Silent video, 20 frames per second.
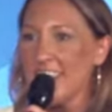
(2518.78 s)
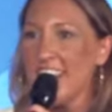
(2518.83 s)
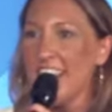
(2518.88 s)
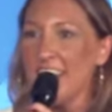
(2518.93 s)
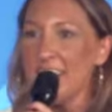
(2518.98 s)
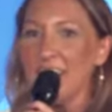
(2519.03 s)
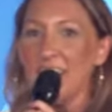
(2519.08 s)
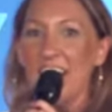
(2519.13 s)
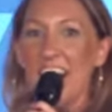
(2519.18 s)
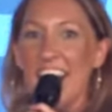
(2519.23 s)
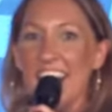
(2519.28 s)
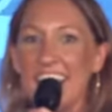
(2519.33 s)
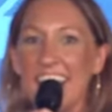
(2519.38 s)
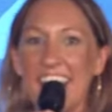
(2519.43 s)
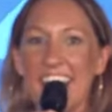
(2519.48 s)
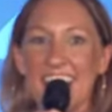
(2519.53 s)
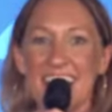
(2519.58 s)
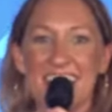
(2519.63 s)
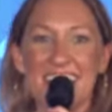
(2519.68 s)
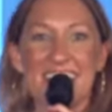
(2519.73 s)
together, I
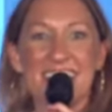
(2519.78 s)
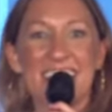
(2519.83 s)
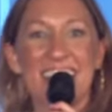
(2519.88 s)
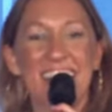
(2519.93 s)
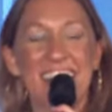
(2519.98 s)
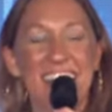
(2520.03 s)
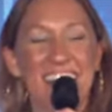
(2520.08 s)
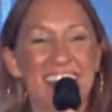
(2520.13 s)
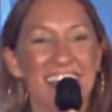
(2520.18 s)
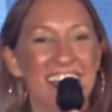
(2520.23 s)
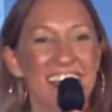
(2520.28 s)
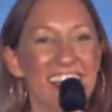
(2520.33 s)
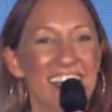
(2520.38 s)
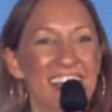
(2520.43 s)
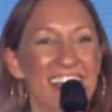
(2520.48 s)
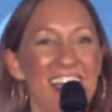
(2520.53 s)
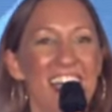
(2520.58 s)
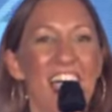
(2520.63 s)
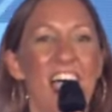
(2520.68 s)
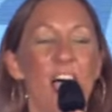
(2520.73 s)
guess.
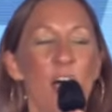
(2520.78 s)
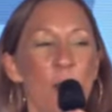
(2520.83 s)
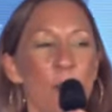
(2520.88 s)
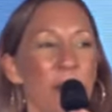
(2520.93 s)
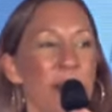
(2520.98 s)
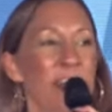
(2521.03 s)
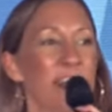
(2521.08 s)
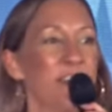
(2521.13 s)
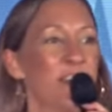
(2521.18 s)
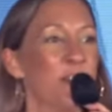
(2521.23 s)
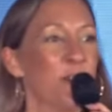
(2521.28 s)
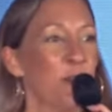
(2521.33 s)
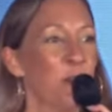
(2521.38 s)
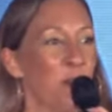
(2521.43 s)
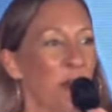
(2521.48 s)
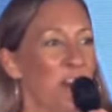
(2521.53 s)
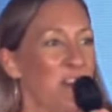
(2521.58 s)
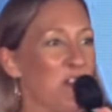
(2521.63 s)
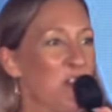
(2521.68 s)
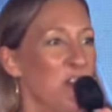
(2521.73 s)
How many
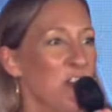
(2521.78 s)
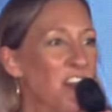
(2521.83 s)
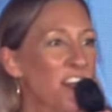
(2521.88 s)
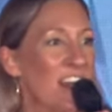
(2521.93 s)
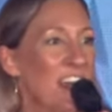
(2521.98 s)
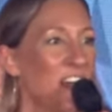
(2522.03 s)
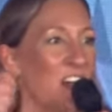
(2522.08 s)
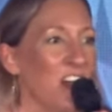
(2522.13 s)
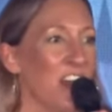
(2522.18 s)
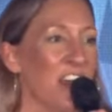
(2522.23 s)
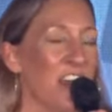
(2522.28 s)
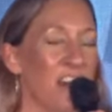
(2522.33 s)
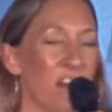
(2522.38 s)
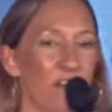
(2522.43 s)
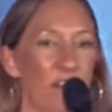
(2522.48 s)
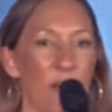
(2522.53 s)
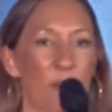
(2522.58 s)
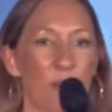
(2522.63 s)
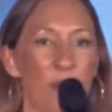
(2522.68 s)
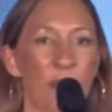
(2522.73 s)
surrendered an area
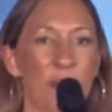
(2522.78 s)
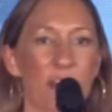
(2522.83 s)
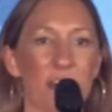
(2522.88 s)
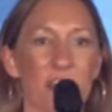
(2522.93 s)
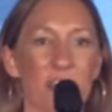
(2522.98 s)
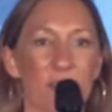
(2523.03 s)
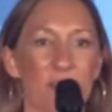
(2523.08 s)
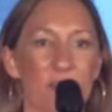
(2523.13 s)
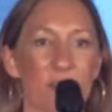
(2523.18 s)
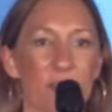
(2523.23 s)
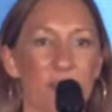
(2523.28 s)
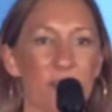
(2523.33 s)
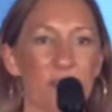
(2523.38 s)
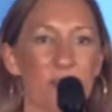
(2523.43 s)
of unbelief?